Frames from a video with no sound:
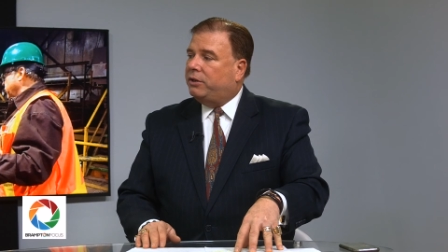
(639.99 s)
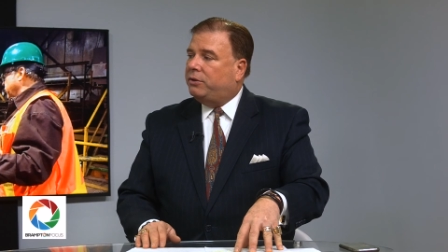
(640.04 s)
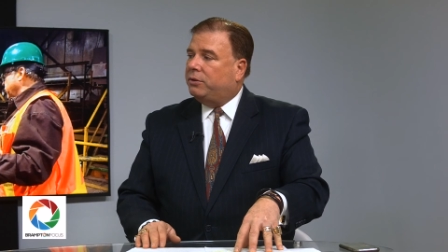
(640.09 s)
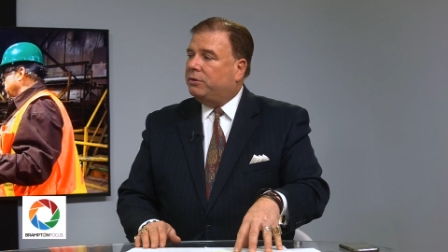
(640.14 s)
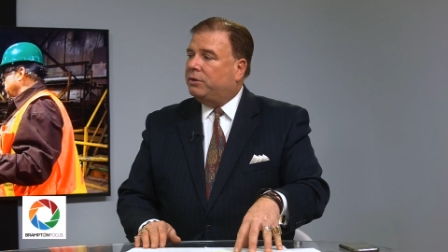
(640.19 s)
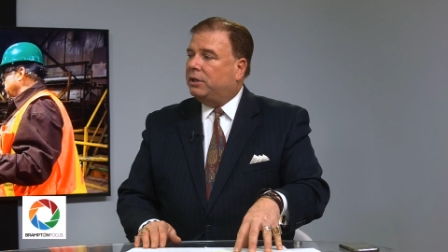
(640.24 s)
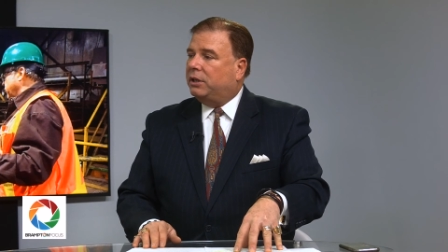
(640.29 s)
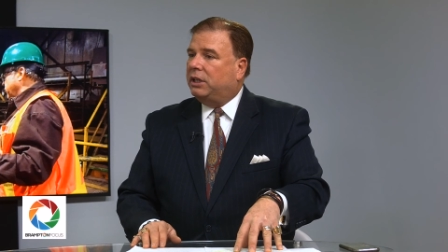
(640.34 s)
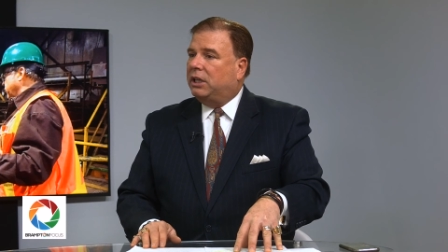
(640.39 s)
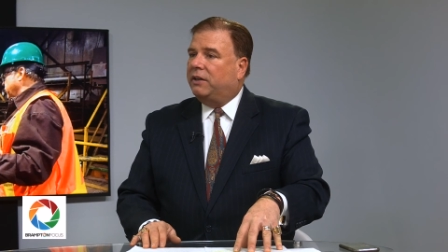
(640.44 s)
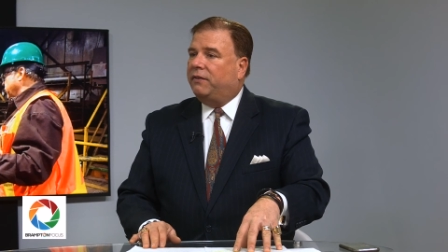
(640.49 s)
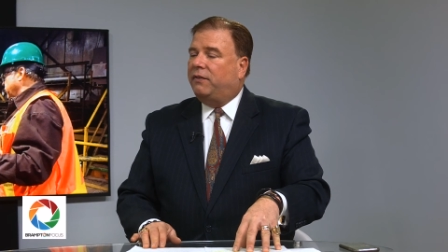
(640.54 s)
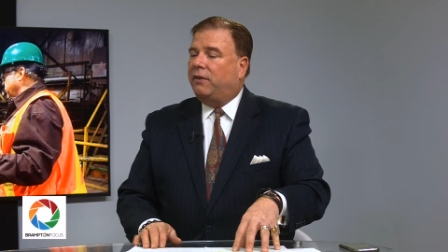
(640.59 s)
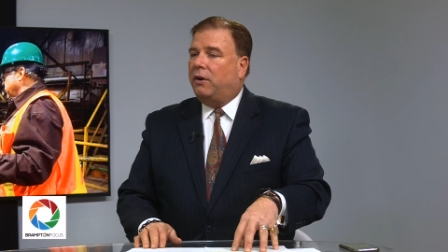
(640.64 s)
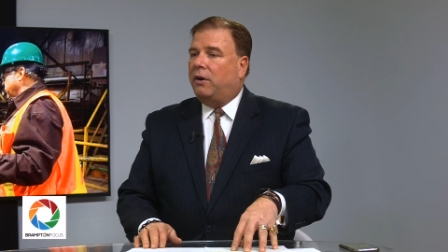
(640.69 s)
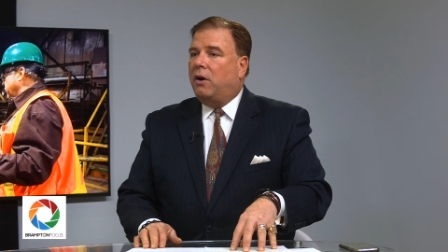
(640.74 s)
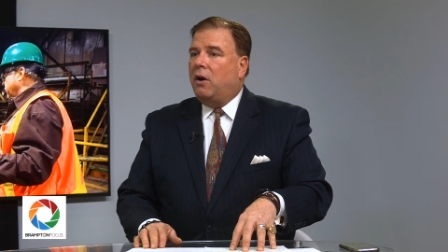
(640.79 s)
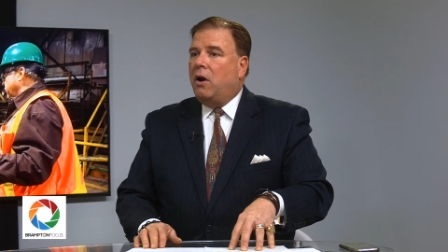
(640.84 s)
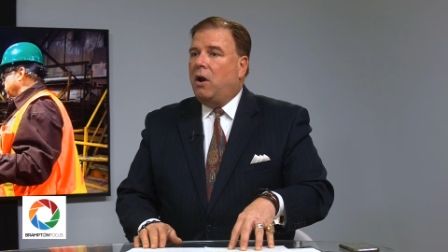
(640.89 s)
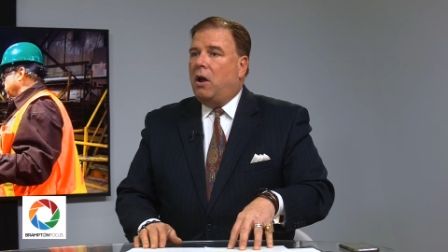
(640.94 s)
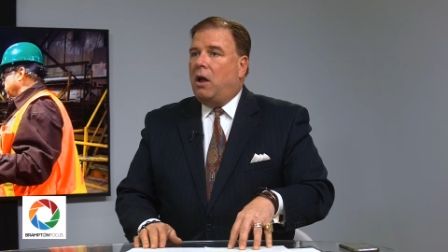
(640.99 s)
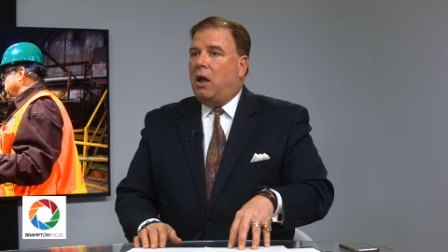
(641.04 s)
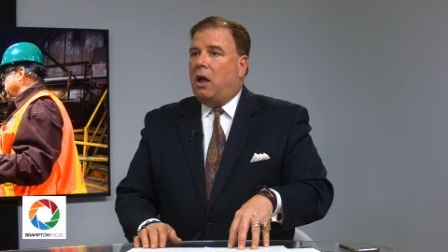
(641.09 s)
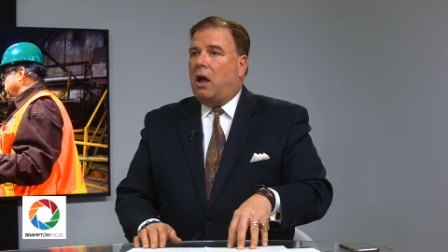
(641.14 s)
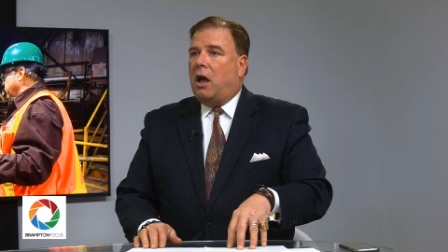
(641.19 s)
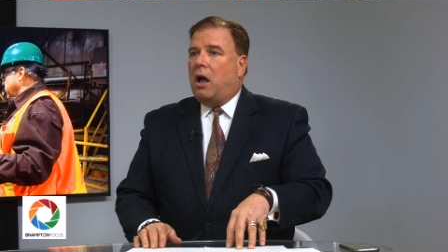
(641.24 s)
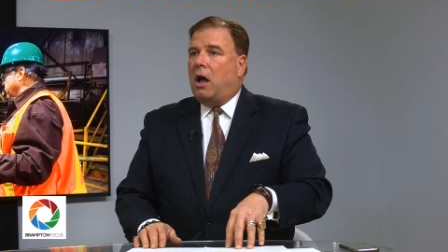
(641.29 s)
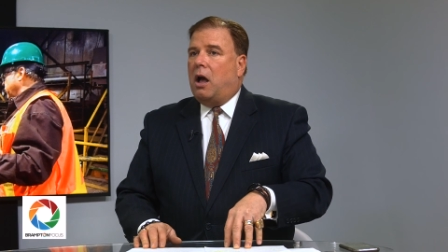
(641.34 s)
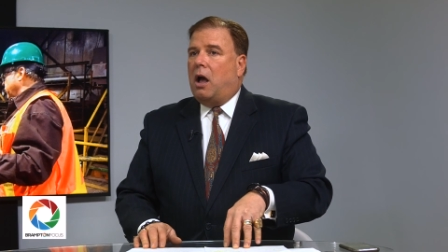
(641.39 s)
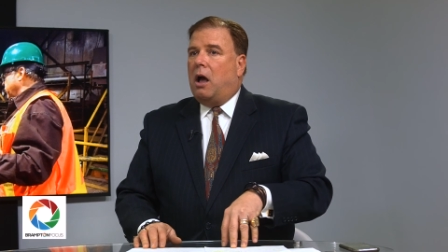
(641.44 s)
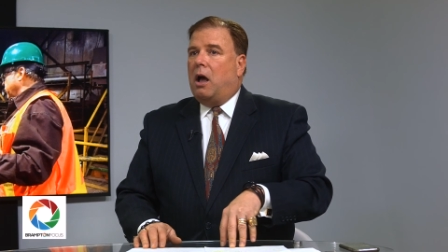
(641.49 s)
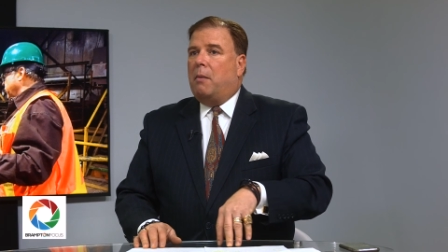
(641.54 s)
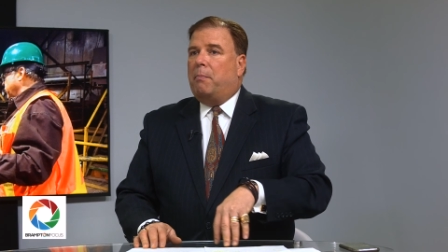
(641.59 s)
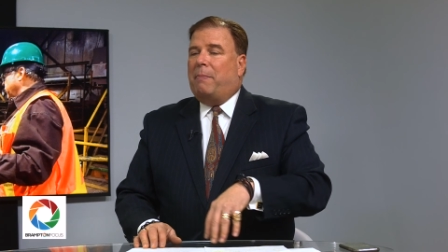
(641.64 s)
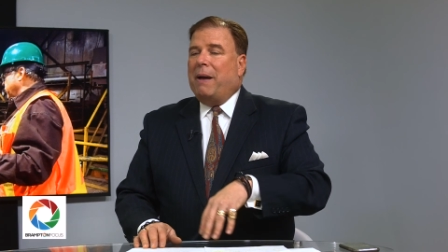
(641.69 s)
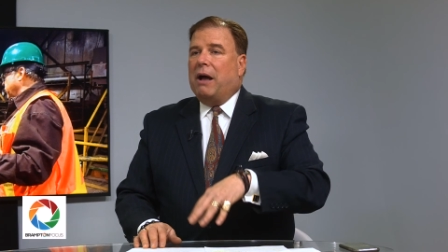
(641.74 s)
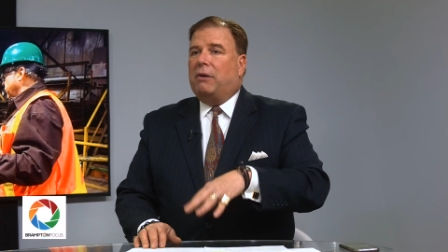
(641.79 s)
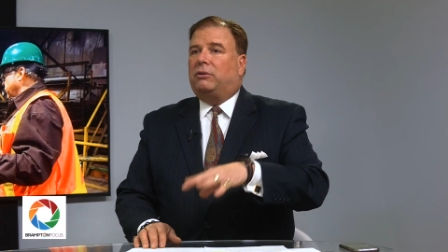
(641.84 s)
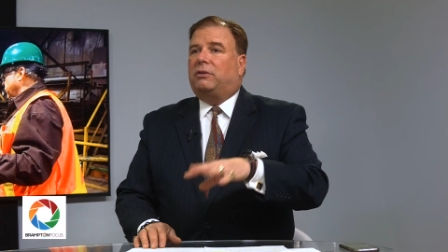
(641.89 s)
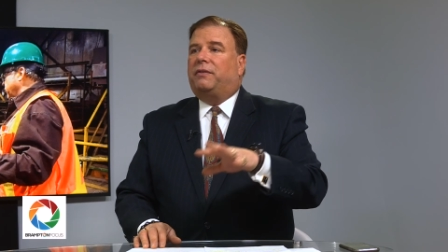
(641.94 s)
to deliver uh, a
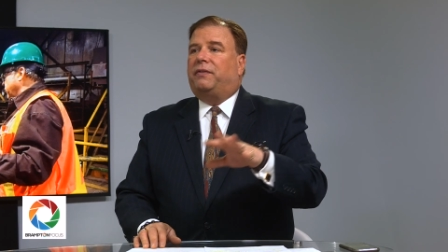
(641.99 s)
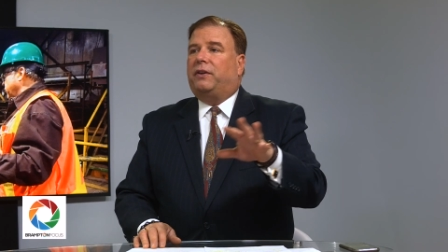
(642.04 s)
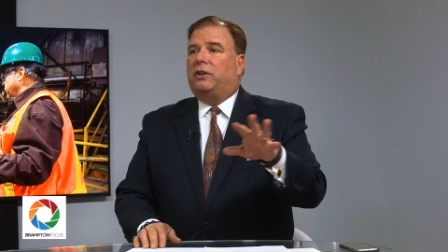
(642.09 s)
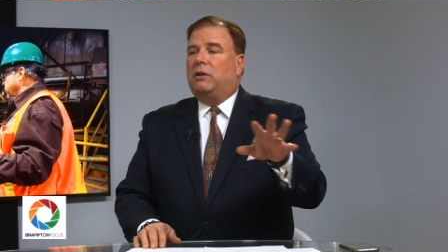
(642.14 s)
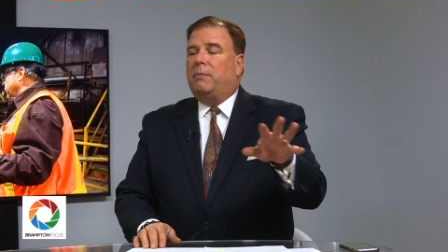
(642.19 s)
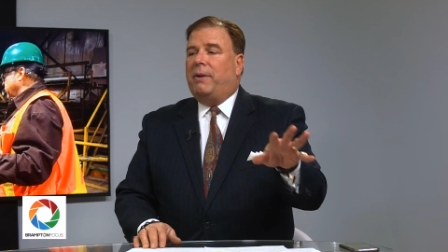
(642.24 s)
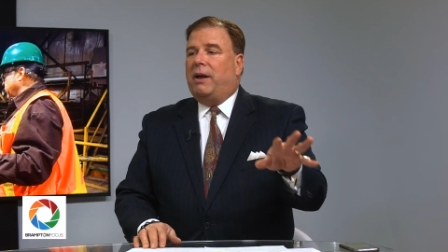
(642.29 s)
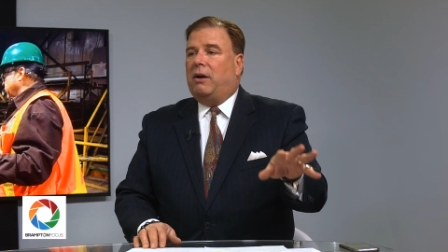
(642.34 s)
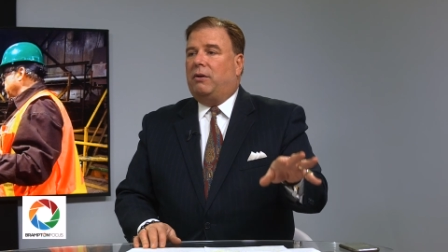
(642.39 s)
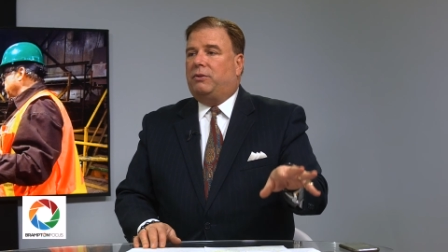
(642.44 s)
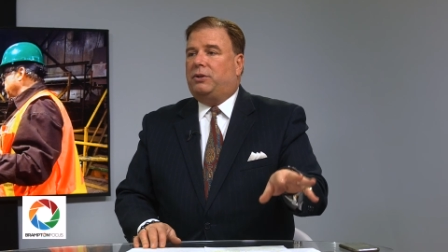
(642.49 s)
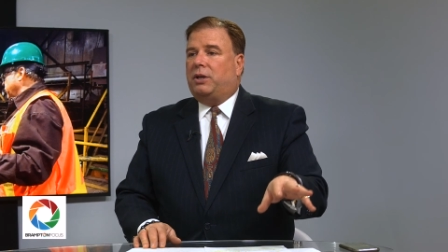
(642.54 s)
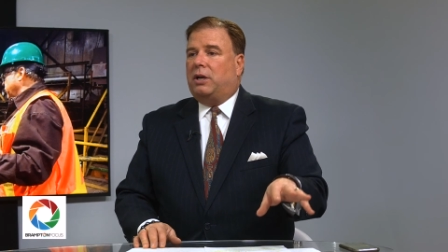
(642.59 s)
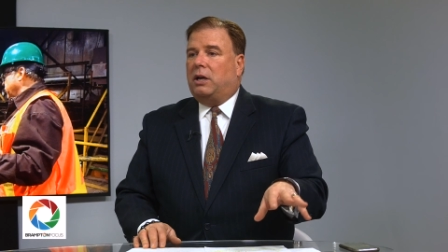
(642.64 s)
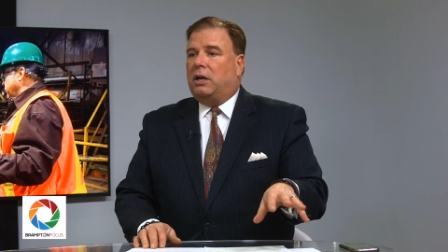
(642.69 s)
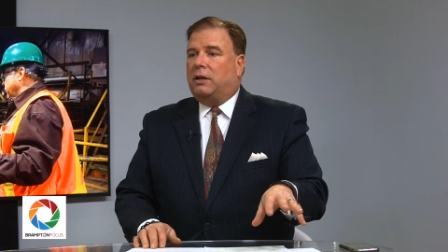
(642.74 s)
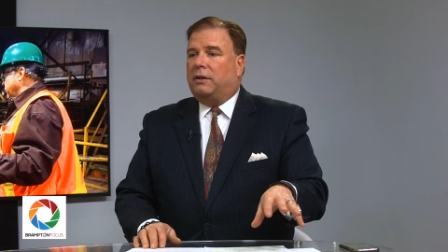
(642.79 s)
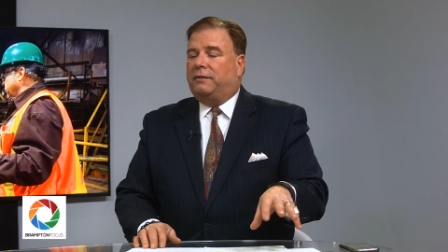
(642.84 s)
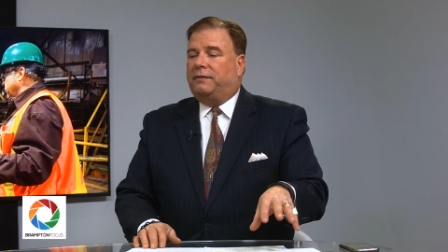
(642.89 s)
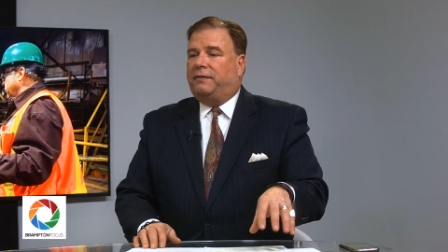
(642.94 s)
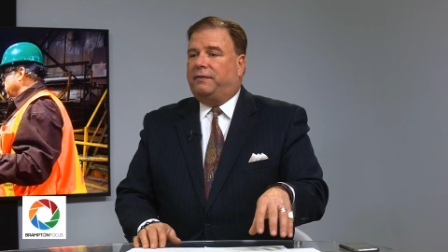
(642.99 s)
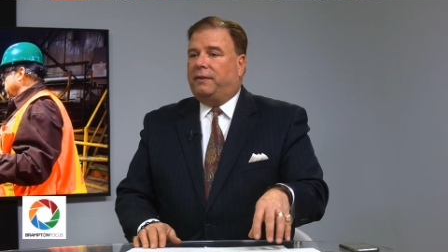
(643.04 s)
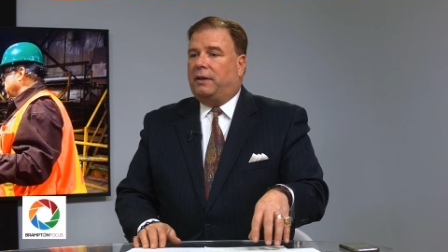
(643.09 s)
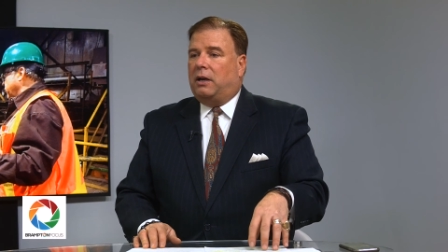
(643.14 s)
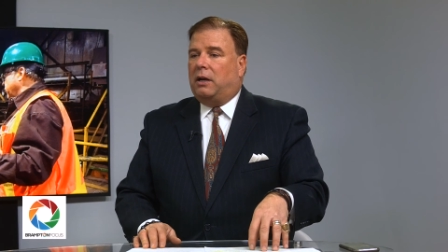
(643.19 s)
bountiful amount of